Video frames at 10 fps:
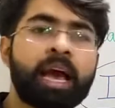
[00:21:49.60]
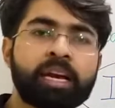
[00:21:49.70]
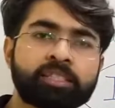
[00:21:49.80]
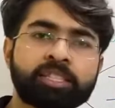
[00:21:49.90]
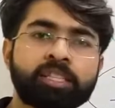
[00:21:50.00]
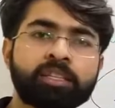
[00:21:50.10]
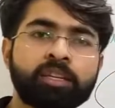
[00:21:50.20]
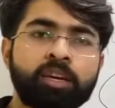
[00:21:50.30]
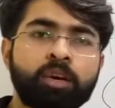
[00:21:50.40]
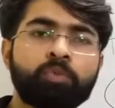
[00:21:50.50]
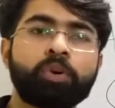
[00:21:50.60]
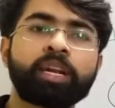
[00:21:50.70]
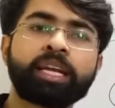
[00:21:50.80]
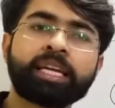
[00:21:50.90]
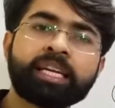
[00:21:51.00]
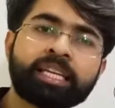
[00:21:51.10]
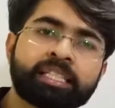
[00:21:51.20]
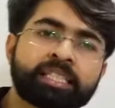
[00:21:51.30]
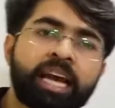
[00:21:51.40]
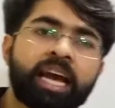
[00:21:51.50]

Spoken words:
action for each